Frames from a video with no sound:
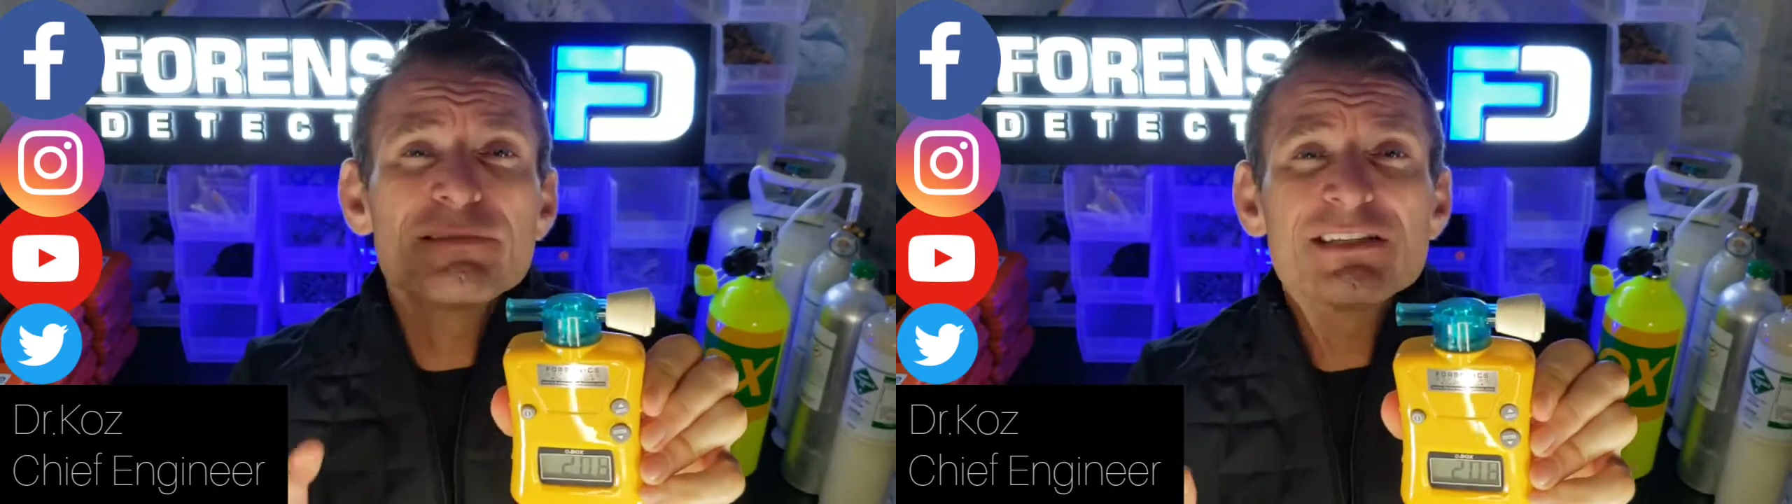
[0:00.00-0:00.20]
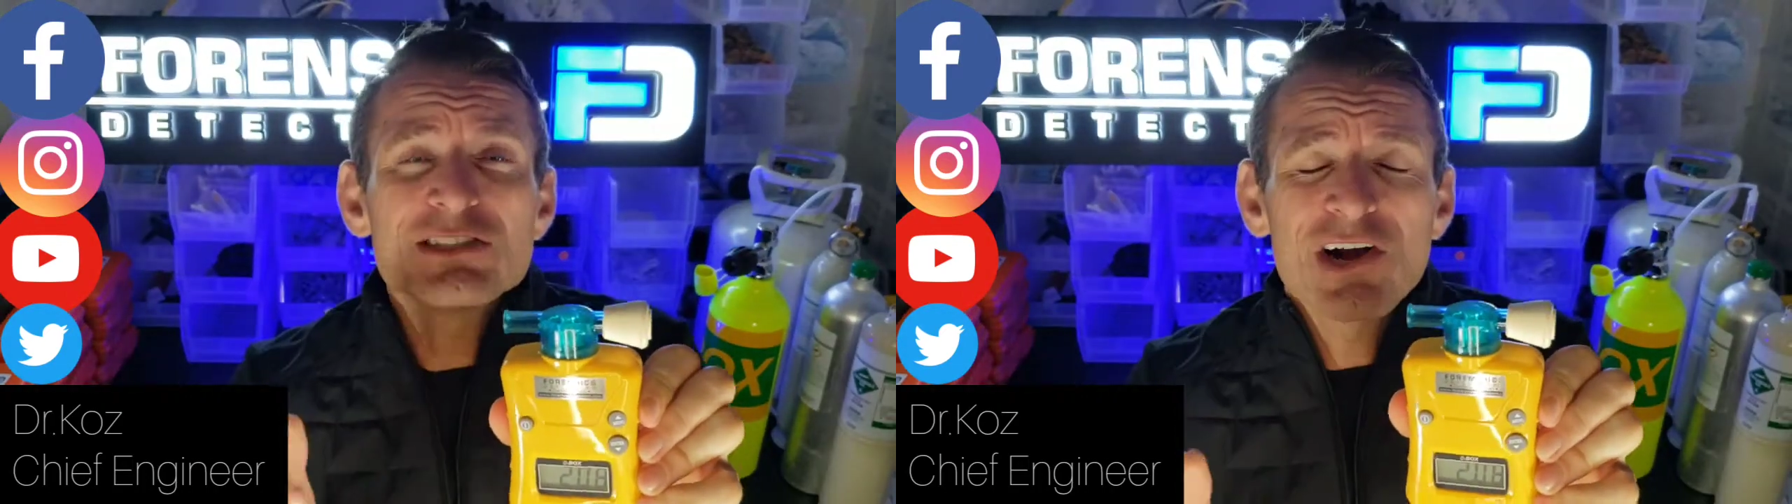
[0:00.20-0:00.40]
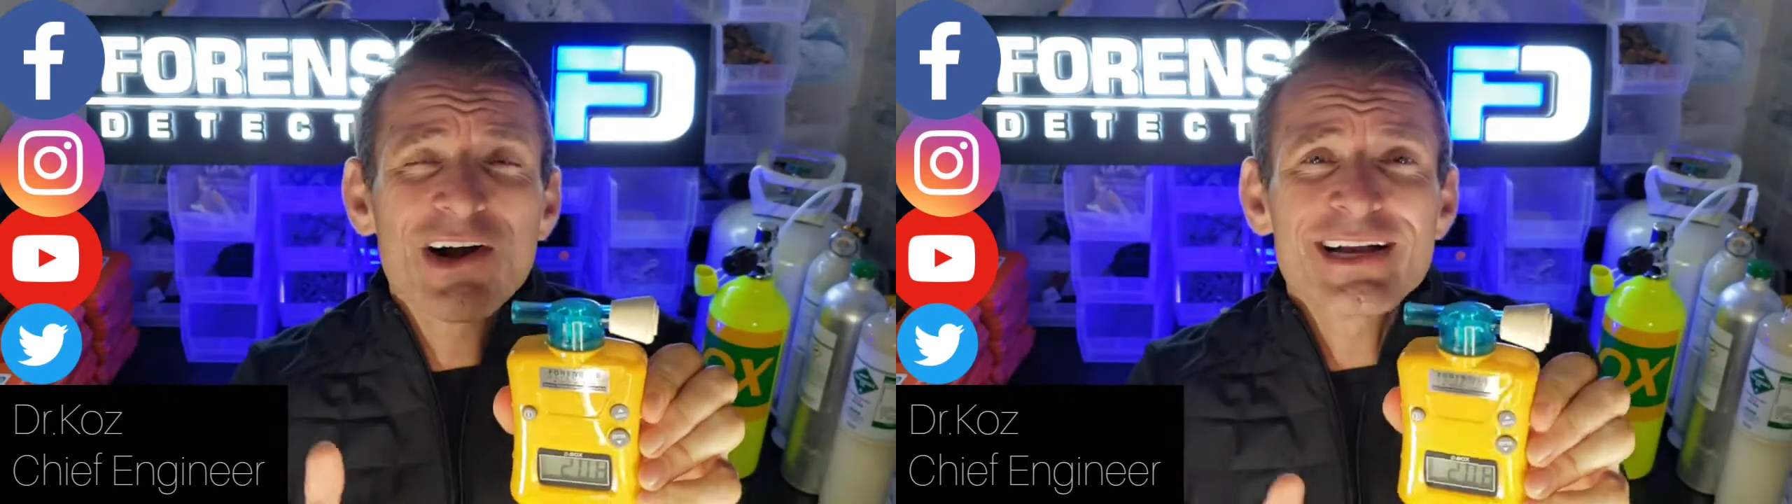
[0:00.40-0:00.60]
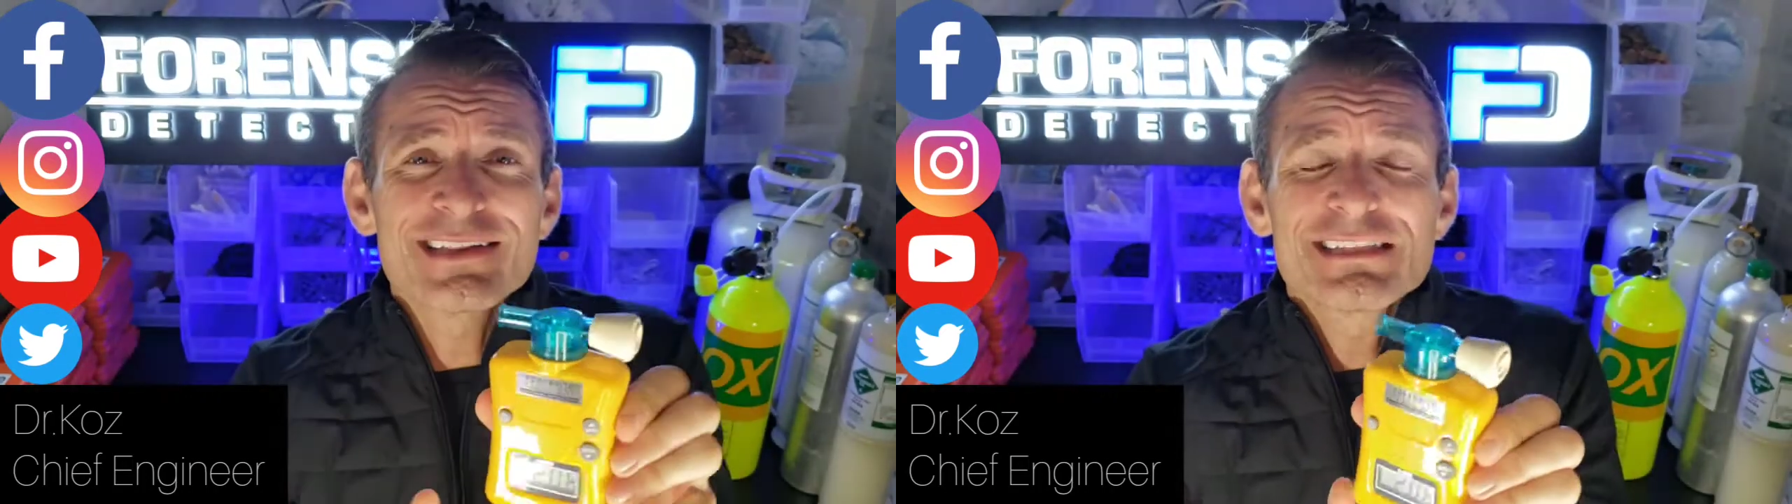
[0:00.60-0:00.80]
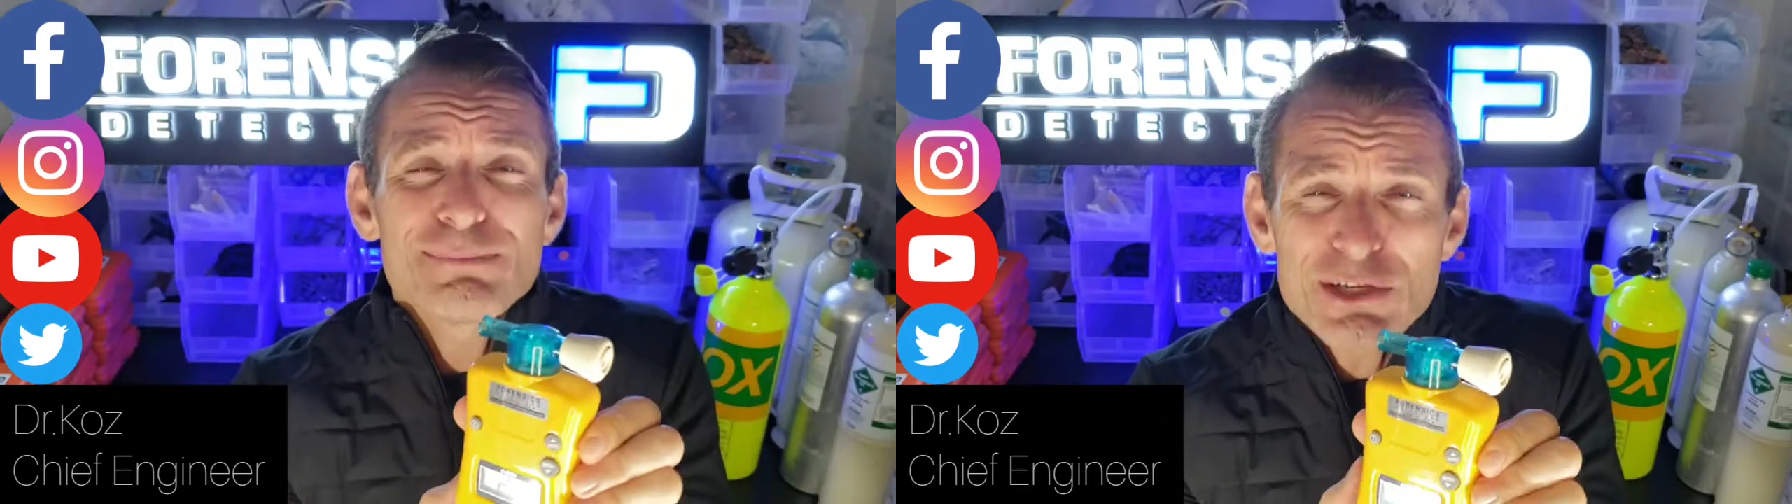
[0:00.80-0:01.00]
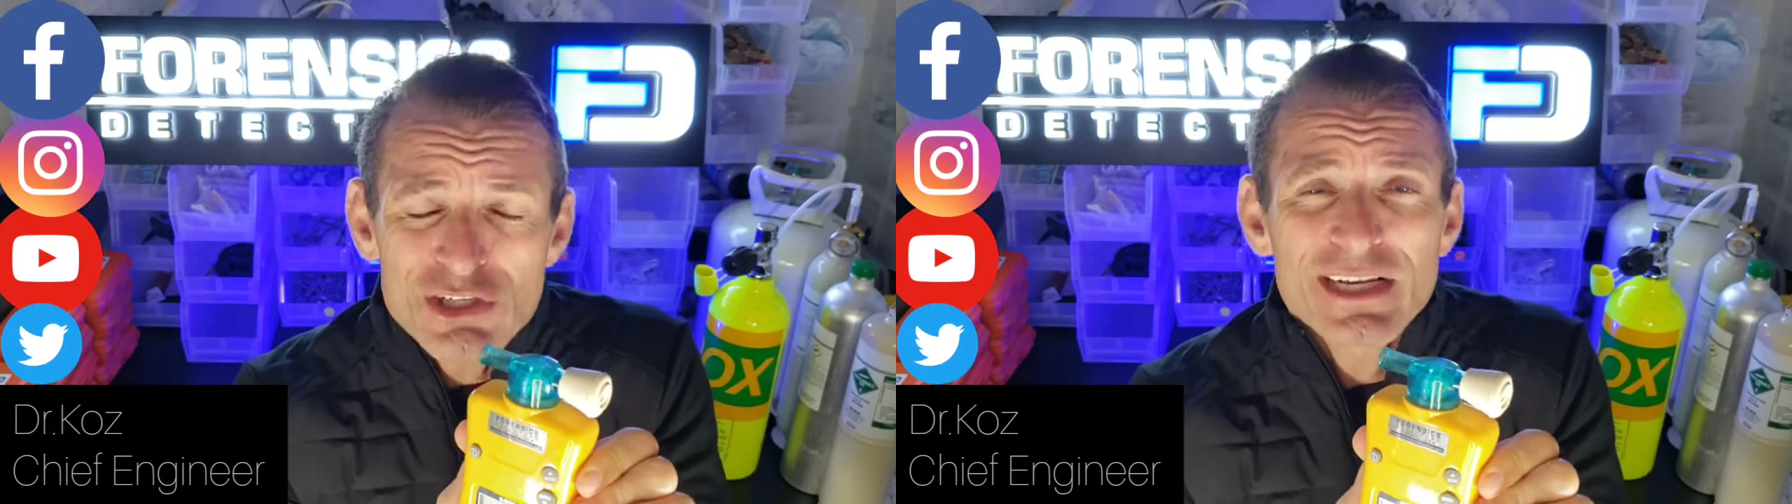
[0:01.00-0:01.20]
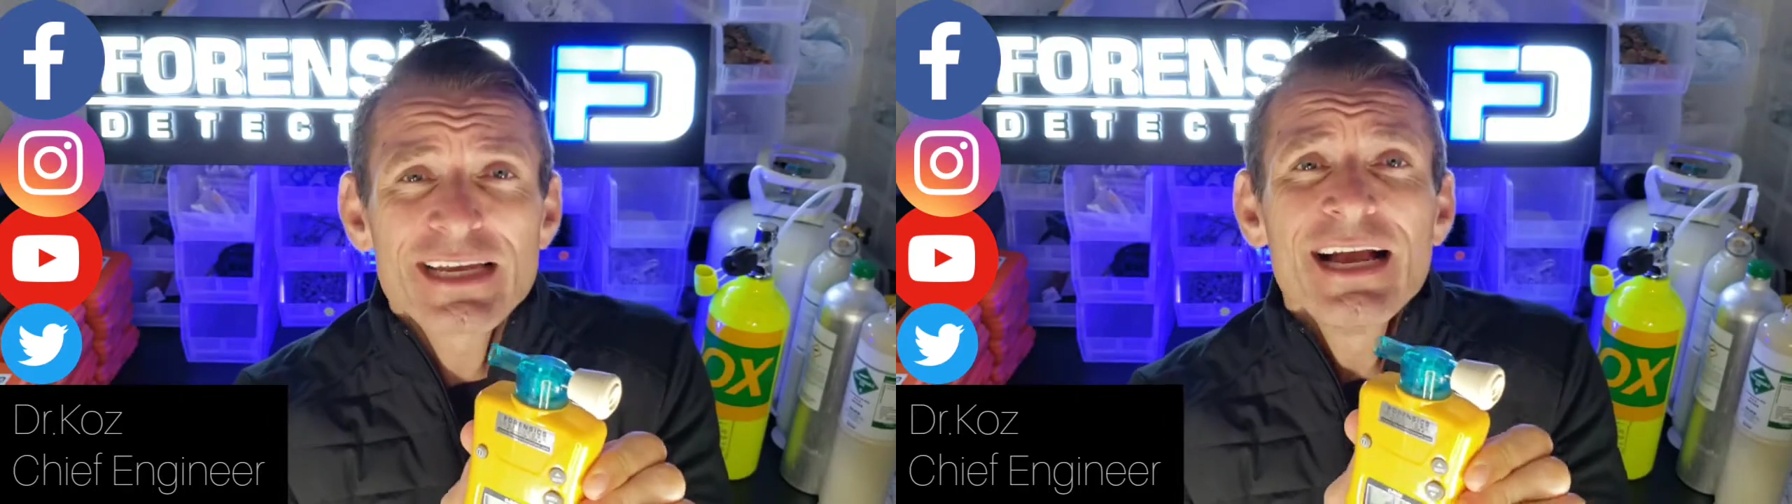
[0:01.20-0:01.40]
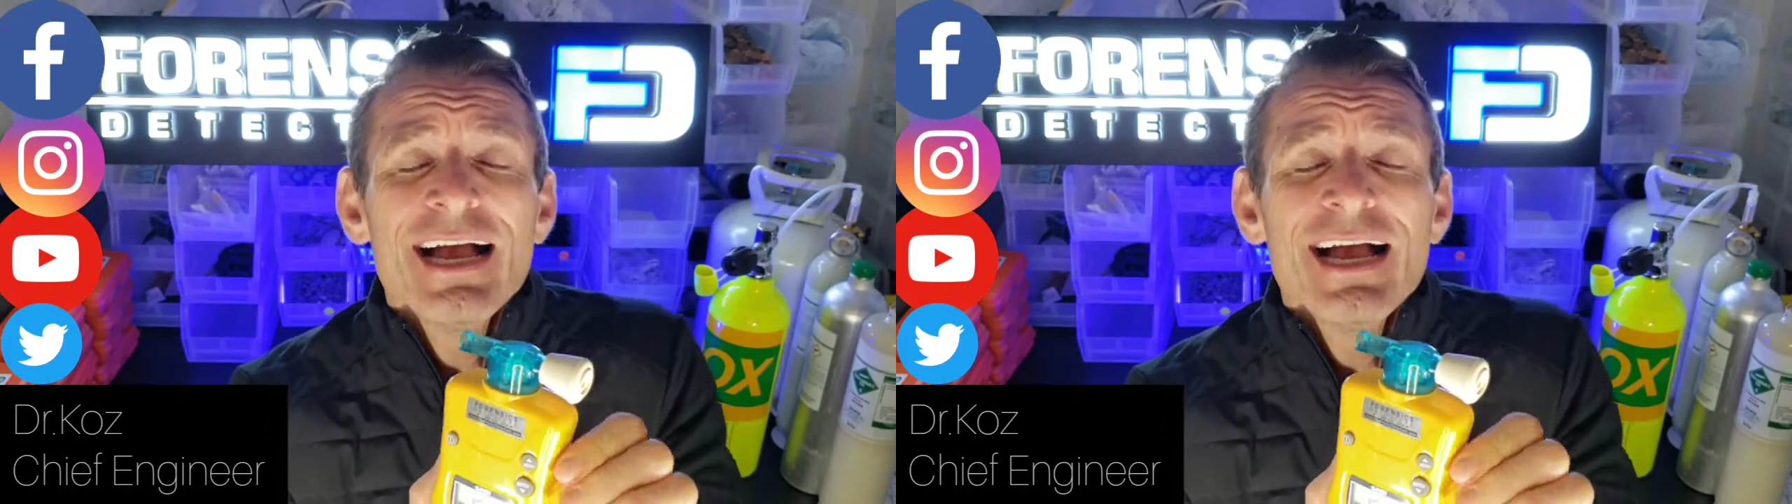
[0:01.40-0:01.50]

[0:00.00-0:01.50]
designed specially